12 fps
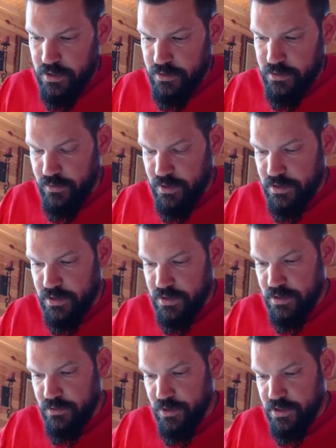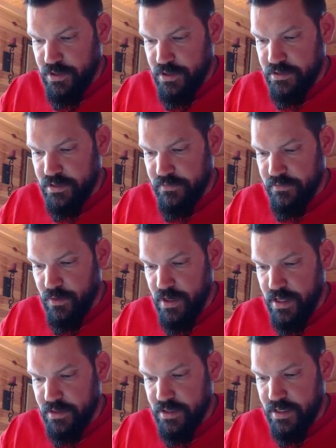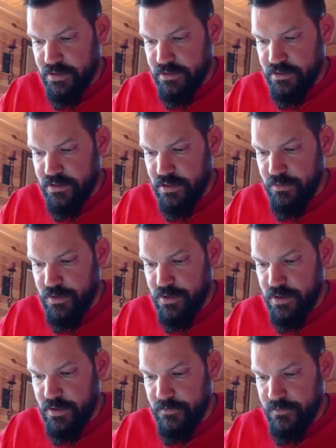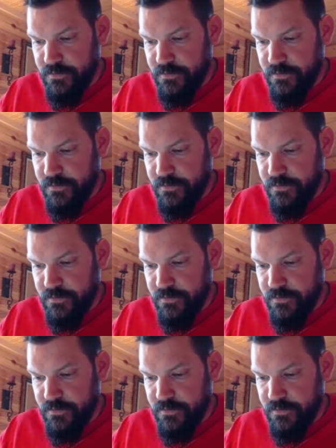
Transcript: Okay, so we're testing for x-axis symmetry.